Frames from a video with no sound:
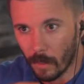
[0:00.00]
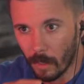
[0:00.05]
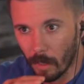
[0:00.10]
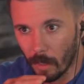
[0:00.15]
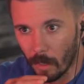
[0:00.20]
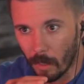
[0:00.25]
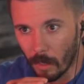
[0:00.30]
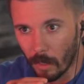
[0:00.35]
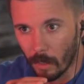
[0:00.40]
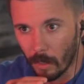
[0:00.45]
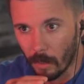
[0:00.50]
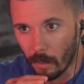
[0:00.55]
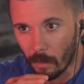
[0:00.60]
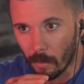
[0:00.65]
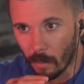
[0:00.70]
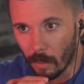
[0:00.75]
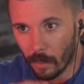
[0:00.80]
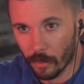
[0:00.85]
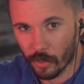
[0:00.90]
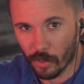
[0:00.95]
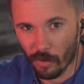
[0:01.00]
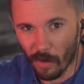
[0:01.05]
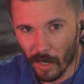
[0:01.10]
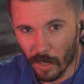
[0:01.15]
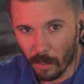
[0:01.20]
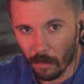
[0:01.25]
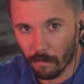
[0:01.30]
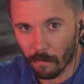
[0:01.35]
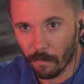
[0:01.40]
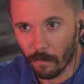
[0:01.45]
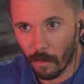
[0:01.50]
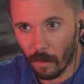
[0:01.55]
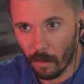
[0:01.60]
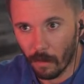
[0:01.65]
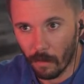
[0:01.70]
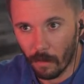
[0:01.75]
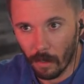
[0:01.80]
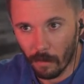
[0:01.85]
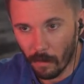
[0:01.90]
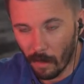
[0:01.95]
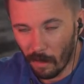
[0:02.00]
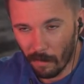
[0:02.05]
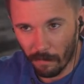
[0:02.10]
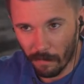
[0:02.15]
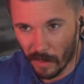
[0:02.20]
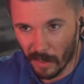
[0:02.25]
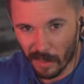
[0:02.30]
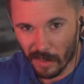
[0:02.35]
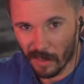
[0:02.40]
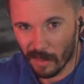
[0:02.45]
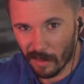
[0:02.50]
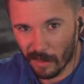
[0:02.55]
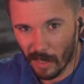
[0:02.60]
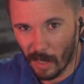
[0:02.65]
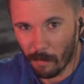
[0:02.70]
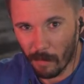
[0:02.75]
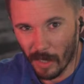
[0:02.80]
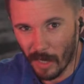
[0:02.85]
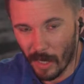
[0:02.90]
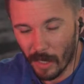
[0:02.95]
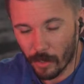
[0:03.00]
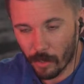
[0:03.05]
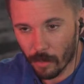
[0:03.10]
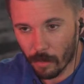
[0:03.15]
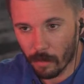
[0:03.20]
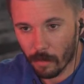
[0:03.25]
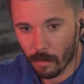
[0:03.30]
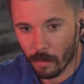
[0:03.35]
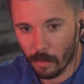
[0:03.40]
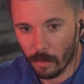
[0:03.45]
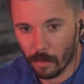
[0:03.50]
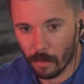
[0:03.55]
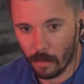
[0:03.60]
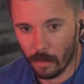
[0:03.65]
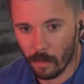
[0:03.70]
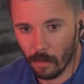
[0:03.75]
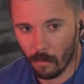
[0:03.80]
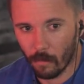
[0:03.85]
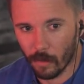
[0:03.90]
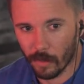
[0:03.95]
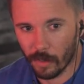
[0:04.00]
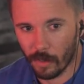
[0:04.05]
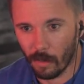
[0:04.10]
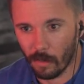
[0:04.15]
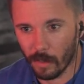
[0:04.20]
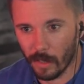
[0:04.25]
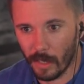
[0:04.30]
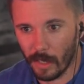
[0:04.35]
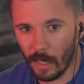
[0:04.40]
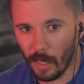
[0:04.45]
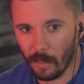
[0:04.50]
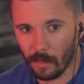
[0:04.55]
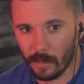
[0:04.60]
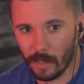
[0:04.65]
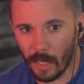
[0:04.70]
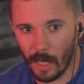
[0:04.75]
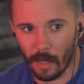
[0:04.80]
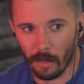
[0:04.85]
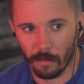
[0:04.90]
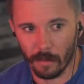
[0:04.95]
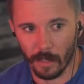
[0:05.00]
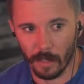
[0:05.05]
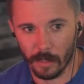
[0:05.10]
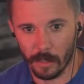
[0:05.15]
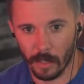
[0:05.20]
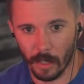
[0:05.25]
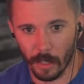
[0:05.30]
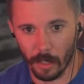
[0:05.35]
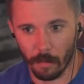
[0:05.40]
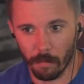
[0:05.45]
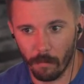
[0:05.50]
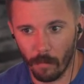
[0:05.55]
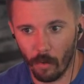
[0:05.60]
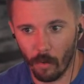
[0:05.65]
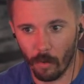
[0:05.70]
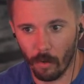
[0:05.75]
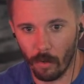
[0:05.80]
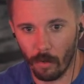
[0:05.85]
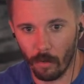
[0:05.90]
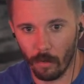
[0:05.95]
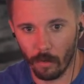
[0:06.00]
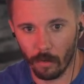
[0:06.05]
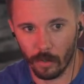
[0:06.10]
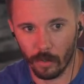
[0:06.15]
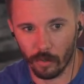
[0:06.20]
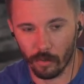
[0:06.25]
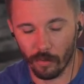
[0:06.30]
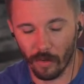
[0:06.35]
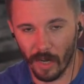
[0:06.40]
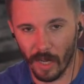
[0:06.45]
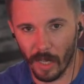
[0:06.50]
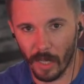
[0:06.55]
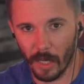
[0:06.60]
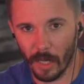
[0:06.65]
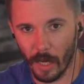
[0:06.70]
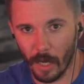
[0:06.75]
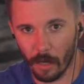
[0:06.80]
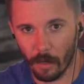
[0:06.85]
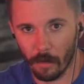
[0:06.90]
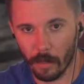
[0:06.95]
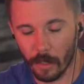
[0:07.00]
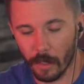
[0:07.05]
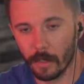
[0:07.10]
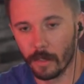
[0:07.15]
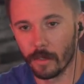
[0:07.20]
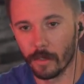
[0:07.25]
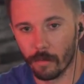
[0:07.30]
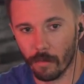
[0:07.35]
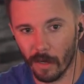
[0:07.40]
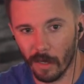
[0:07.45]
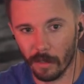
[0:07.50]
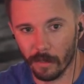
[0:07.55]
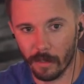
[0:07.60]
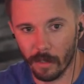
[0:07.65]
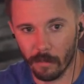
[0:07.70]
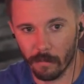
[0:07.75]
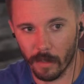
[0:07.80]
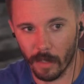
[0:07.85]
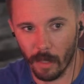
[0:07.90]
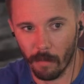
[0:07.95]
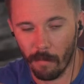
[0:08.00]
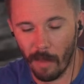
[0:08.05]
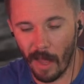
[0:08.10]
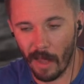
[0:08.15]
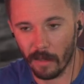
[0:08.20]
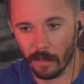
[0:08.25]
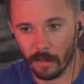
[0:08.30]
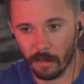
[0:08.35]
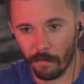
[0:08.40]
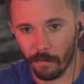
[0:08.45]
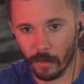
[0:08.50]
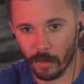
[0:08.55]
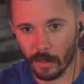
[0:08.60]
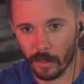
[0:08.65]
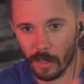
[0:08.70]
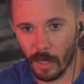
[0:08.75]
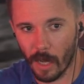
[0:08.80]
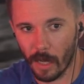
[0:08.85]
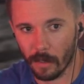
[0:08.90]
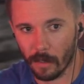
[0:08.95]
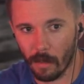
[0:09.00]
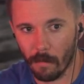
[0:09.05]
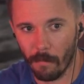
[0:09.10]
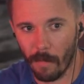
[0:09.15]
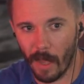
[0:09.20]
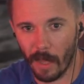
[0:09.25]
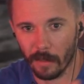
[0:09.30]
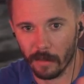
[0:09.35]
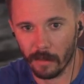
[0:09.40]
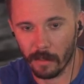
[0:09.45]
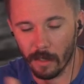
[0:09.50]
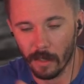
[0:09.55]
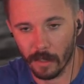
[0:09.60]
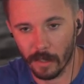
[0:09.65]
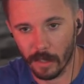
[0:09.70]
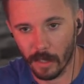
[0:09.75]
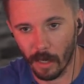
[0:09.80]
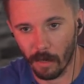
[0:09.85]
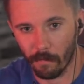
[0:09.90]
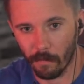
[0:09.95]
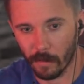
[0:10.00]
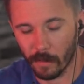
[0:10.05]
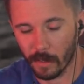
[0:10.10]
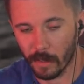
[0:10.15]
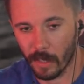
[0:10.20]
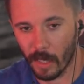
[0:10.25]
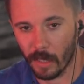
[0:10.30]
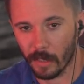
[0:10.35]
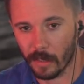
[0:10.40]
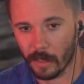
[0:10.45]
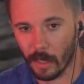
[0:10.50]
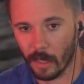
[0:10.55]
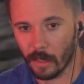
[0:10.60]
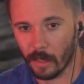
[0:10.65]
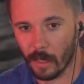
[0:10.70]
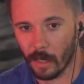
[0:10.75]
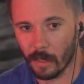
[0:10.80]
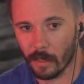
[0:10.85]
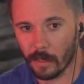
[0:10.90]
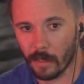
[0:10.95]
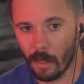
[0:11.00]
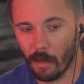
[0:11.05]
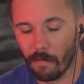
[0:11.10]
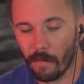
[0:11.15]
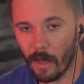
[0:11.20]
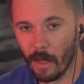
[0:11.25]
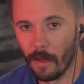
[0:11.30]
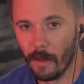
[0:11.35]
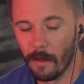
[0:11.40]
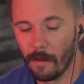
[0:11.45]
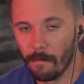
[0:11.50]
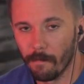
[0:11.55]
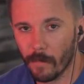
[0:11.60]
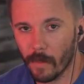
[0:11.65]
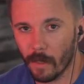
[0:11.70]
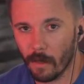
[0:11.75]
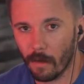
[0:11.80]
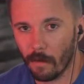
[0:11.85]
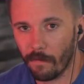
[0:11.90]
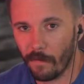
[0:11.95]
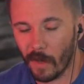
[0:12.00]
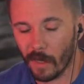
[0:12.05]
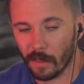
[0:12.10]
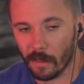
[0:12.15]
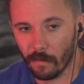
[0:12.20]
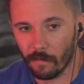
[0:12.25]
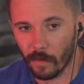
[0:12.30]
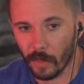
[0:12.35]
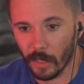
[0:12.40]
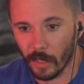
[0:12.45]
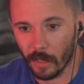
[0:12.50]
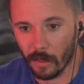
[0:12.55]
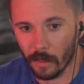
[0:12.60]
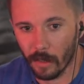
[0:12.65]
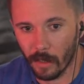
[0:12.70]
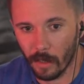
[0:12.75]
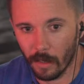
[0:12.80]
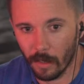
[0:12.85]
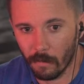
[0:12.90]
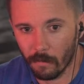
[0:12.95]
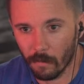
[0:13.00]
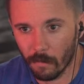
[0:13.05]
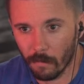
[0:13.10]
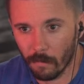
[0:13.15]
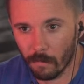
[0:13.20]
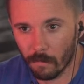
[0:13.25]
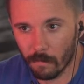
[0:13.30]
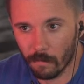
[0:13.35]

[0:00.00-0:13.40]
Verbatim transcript: a strike of this type of nature. You know, we're starting to get down these like moral gray areas relative to combatants versus non-combatants, this side versus that side kind of stuff. You know, effectively, it